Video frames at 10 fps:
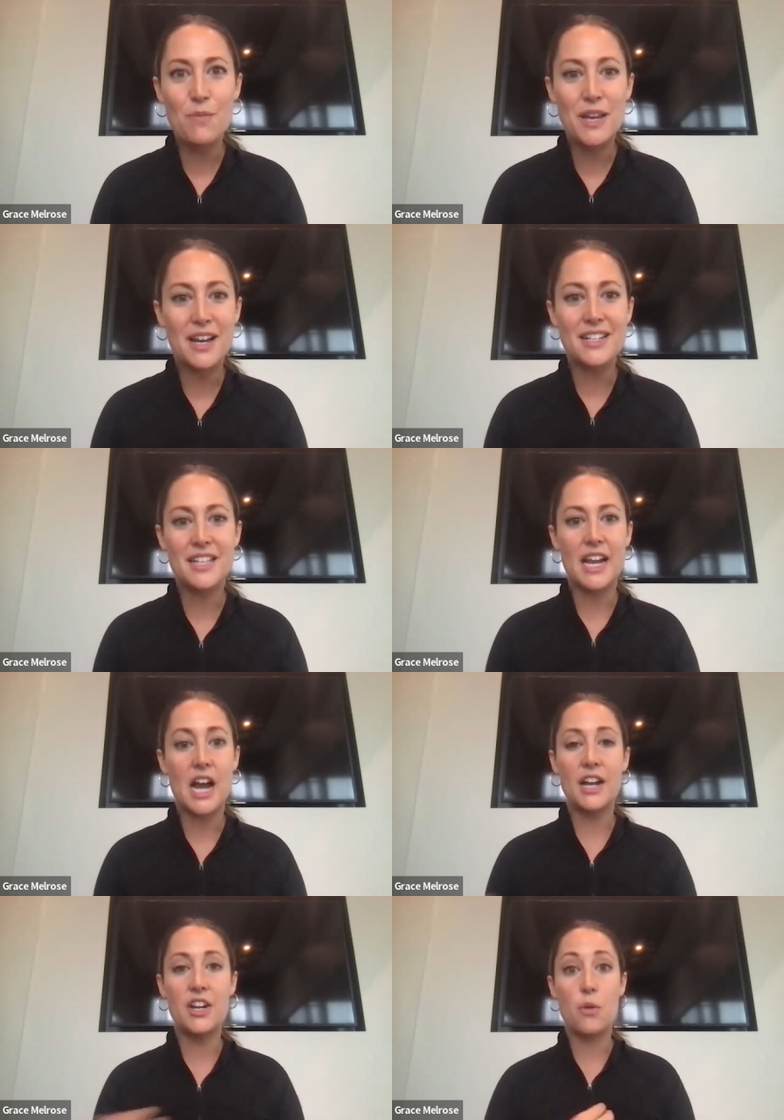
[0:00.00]
because like
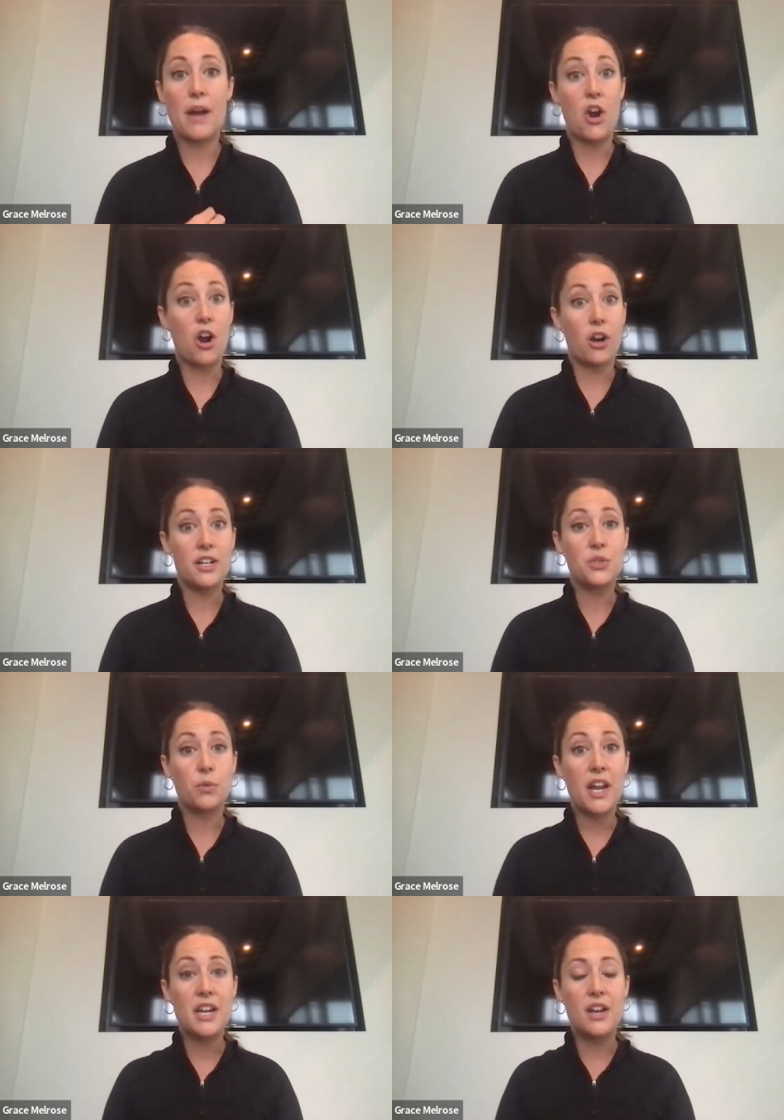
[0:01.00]
I know my heart is
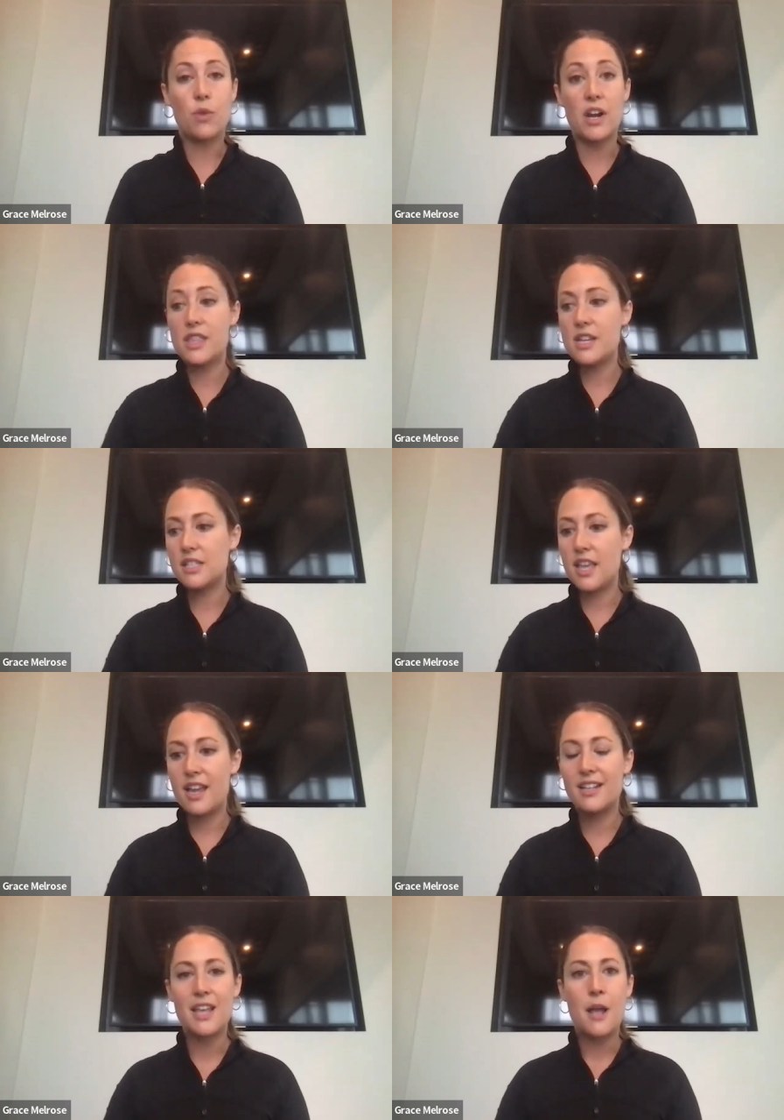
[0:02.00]
right in running these
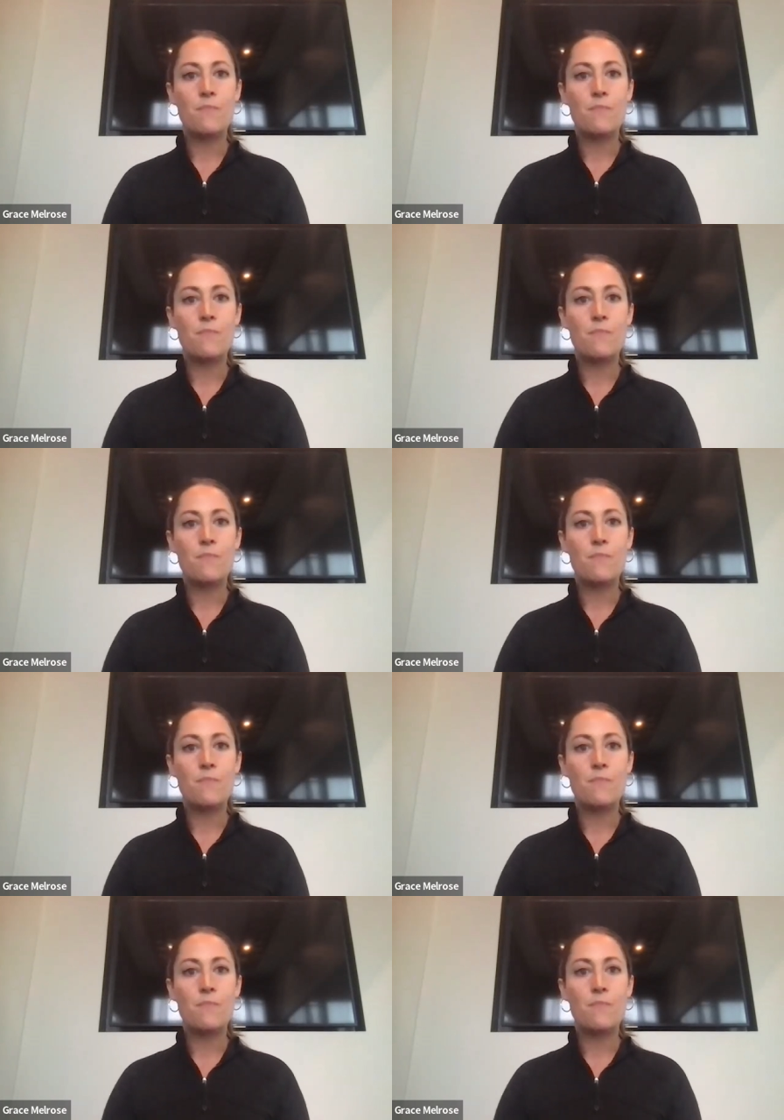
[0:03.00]
things.